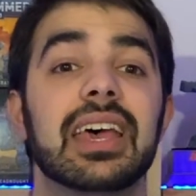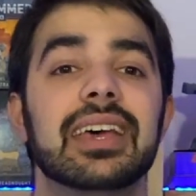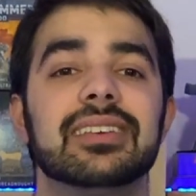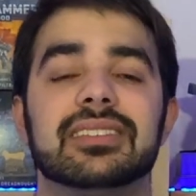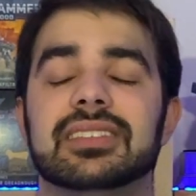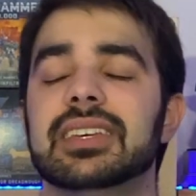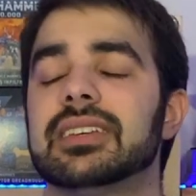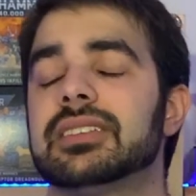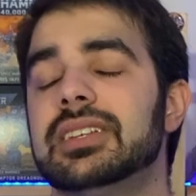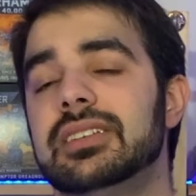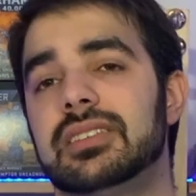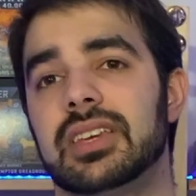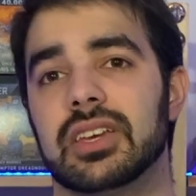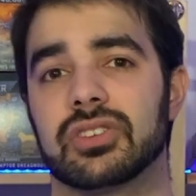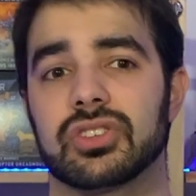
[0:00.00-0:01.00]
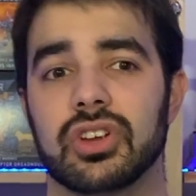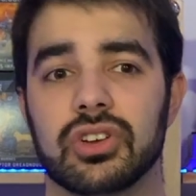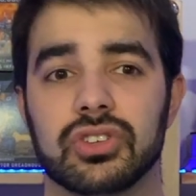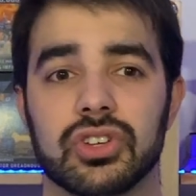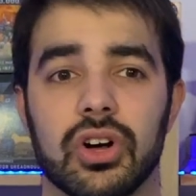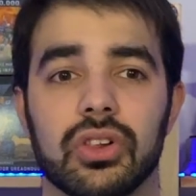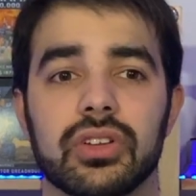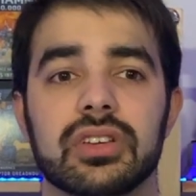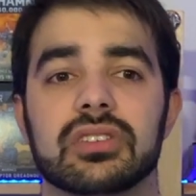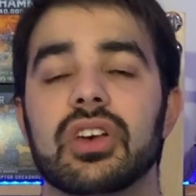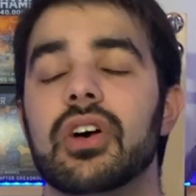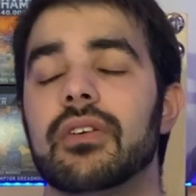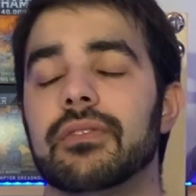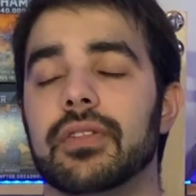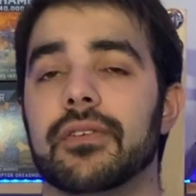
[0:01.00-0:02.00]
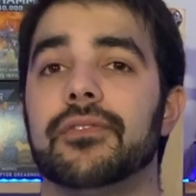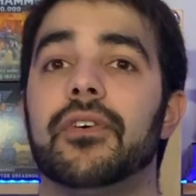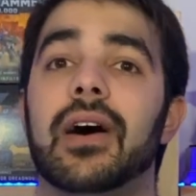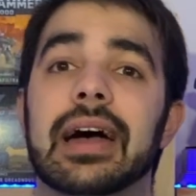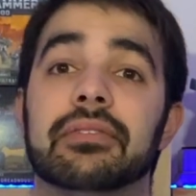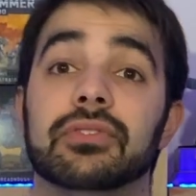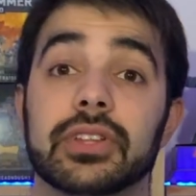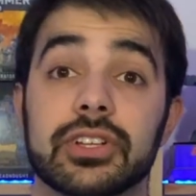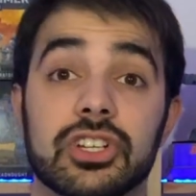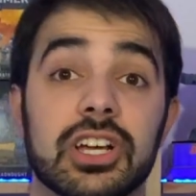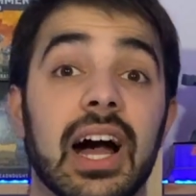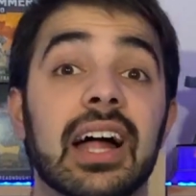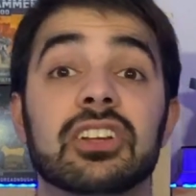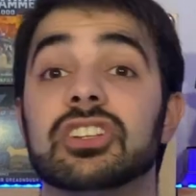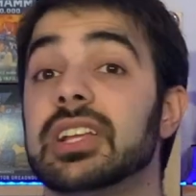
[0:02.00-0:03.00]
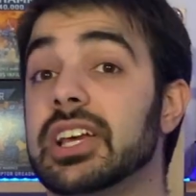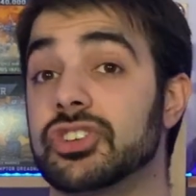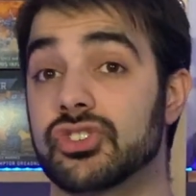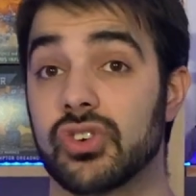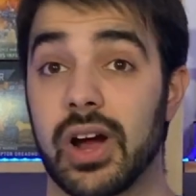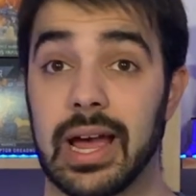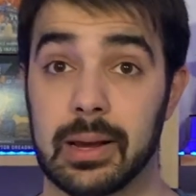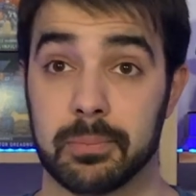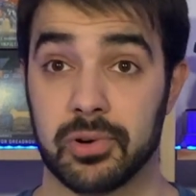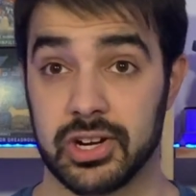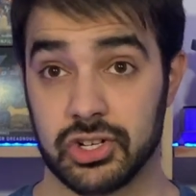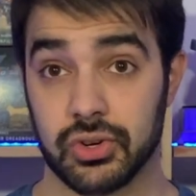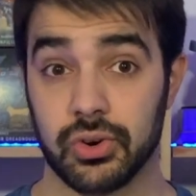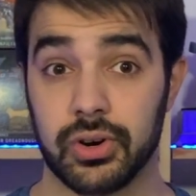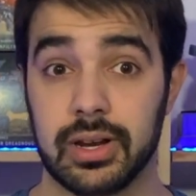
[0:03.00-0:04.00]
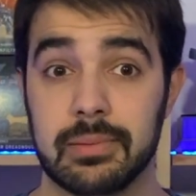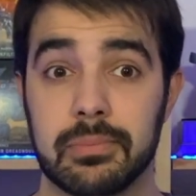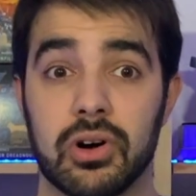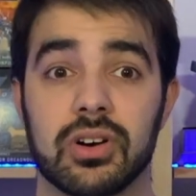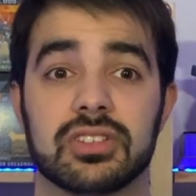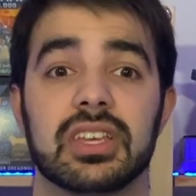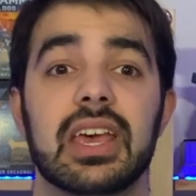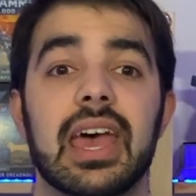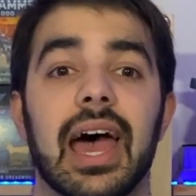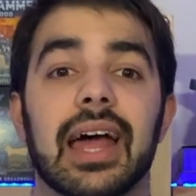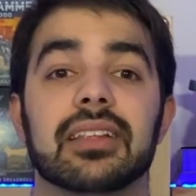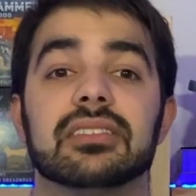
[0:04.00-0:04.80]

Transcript: $66 for the 5 Lychguard/Triarch Praetorian box, and